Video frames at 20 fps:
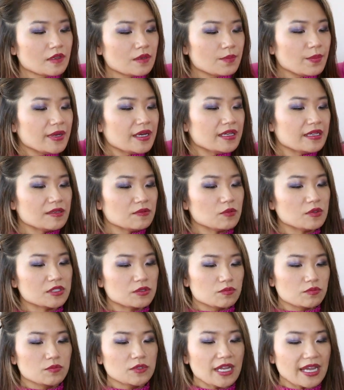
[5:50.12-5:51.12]
But
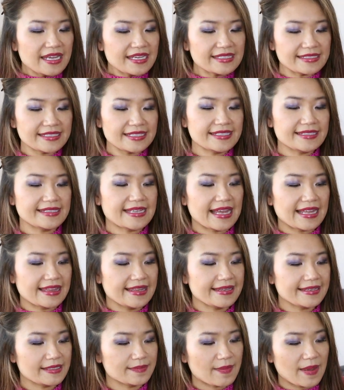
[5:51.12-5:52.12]
what's nice is that
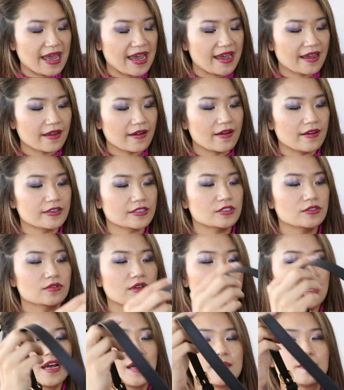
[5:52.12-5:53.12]
this bag also
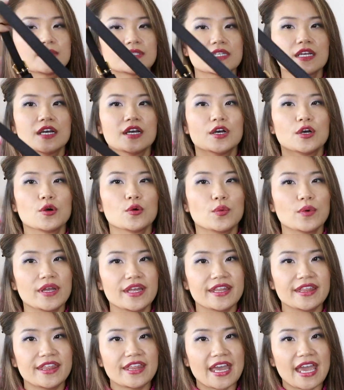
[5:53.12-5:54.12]
comes
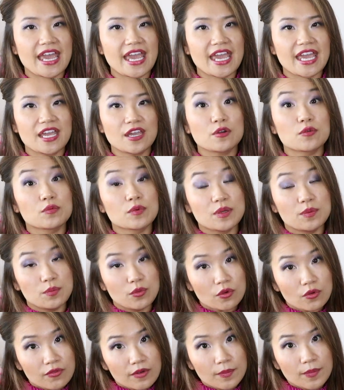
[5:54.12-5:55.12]
with a
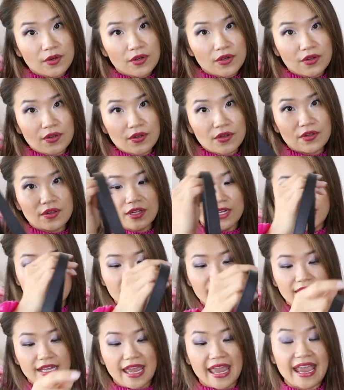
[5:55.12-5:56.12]
removable
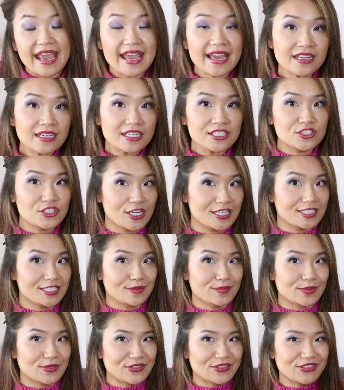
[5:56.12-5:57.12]
and
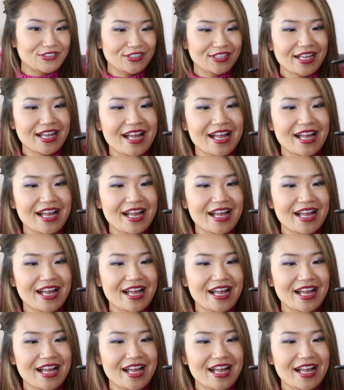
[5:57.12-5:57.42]
adjustable